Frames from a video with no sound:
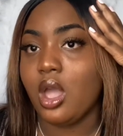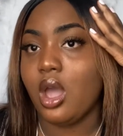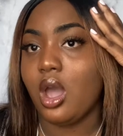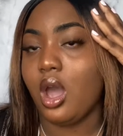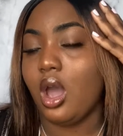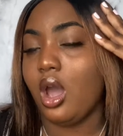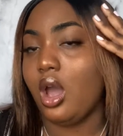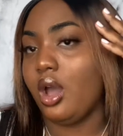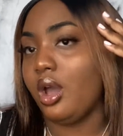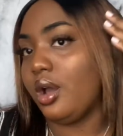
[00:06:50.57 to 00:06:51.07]

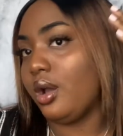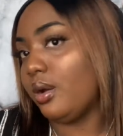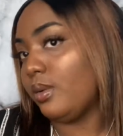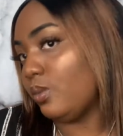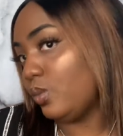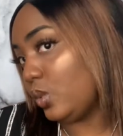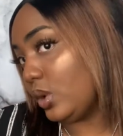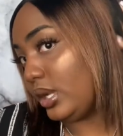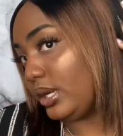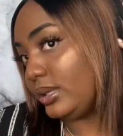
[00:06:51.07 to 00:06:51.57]

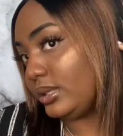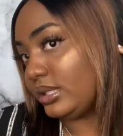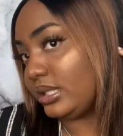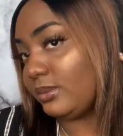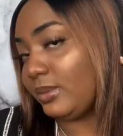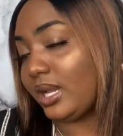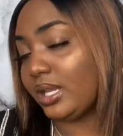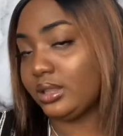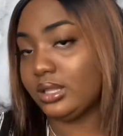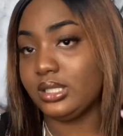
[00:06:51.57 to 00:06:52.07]
What else
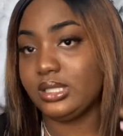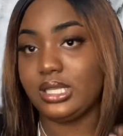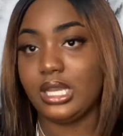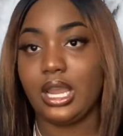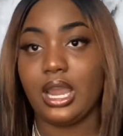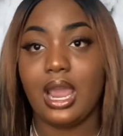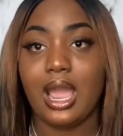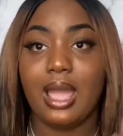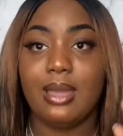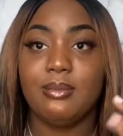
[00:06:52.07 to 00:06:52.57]
about this
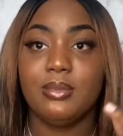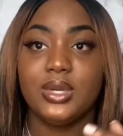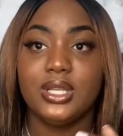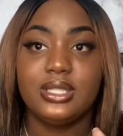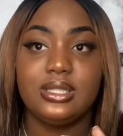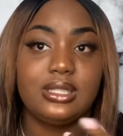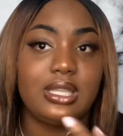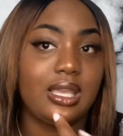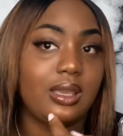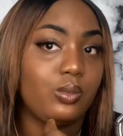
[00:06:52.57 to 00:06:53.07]
hair? I
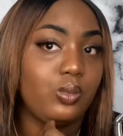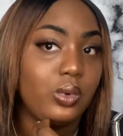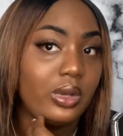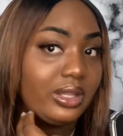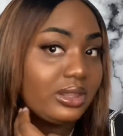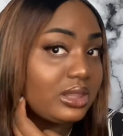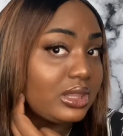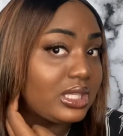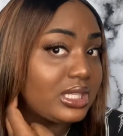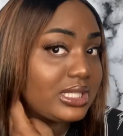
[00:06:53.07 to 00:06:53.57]
must say,
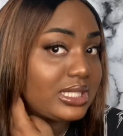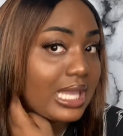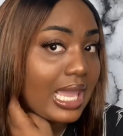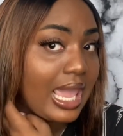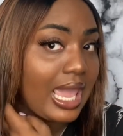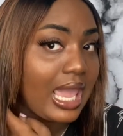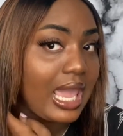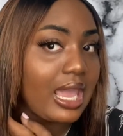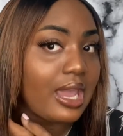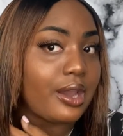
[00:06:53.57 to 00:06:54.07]
with this
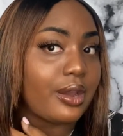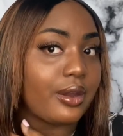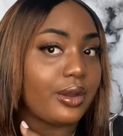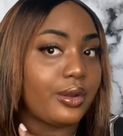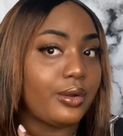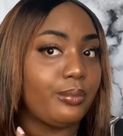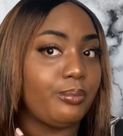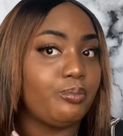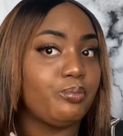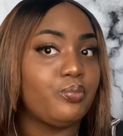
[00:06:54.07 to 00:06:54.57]

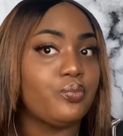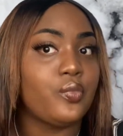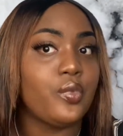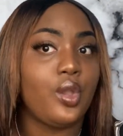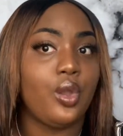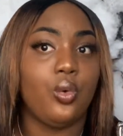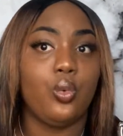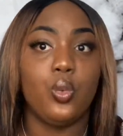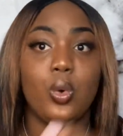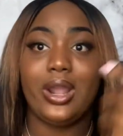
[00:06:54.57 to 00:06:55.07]
hair,
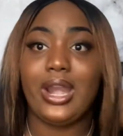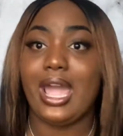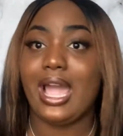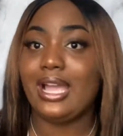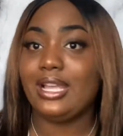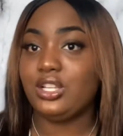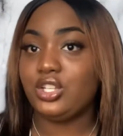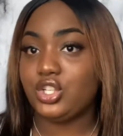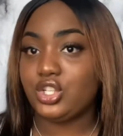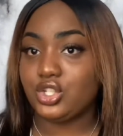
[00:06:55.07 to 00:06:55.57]
when
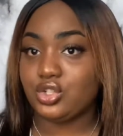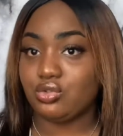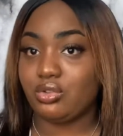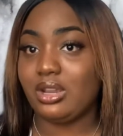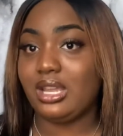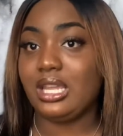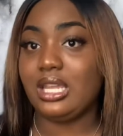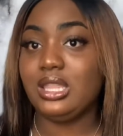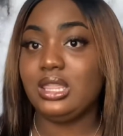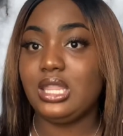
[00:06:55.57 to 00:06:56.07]
I
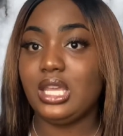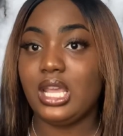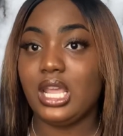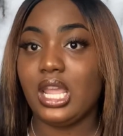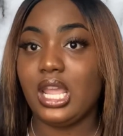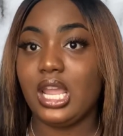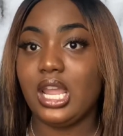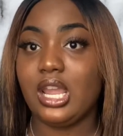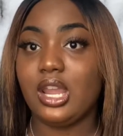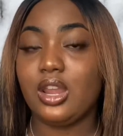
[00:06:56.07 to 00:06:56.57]
straighten the
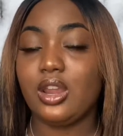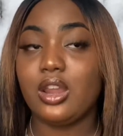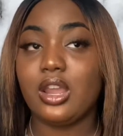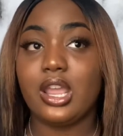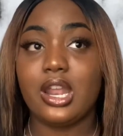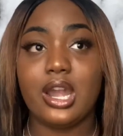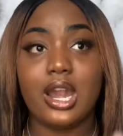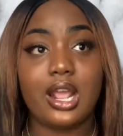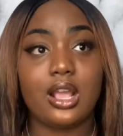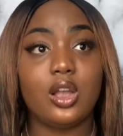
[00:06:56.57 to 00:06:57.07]
hair
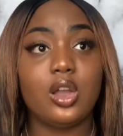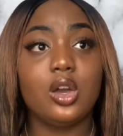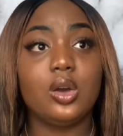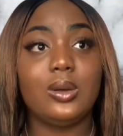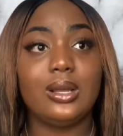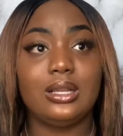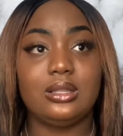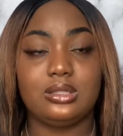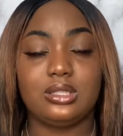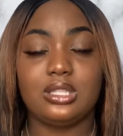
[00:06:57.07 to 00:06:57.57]
and I go
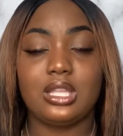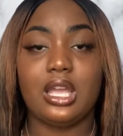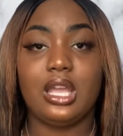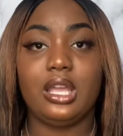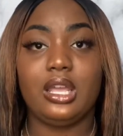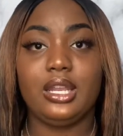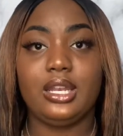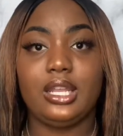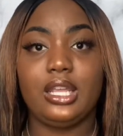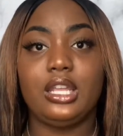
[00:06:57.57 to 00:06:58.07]

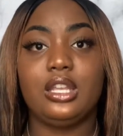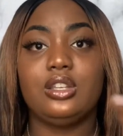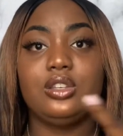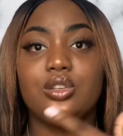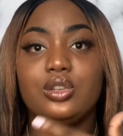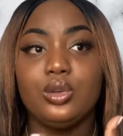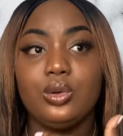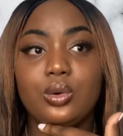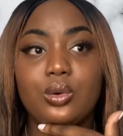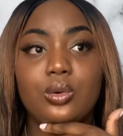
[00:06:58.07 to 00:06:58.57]
outside, it
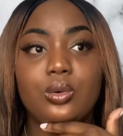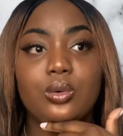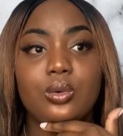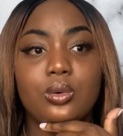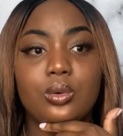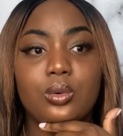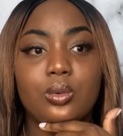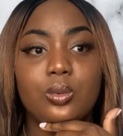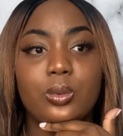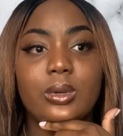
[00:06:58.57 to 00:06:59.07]
do
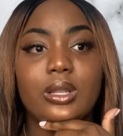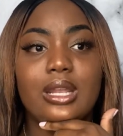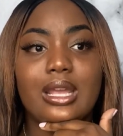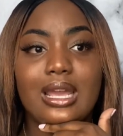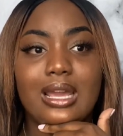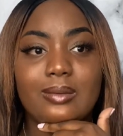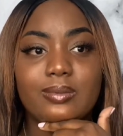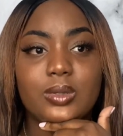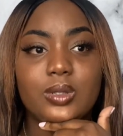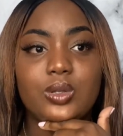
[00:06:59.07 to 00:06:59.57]
what it
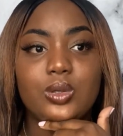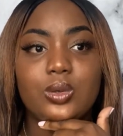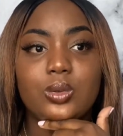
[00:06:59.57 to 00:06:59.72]
have to do.